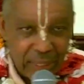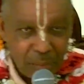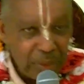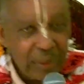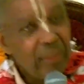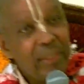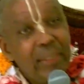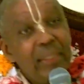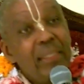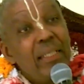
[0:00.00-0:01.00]
like me,
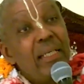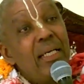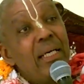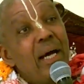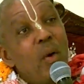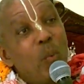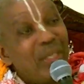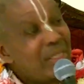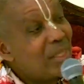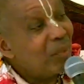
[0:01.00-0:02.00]

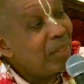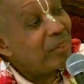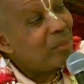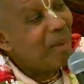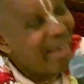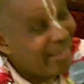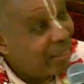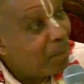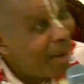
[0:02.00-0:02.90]
we surrender to Maya, and